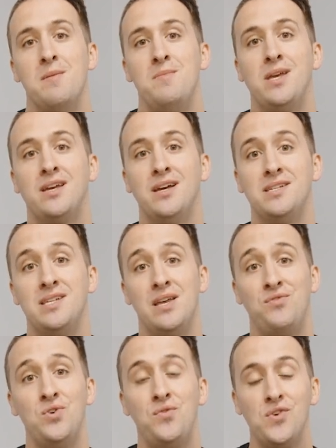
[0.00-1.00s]
Because
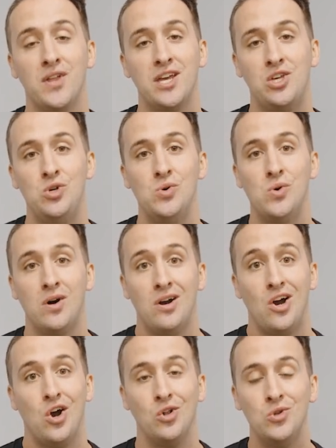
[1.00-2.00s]
if you feel like you
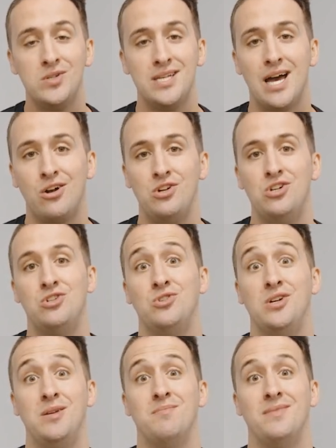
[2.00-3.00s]
are losing out on your
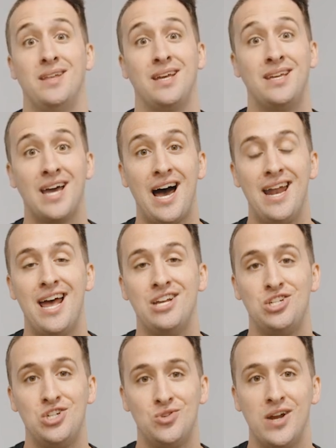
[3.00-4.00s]
dream, God
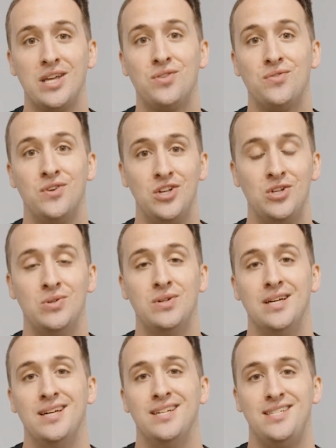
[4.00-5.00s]
has strength for
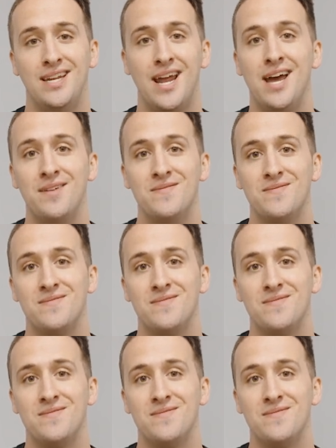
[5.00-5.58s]
you tonight.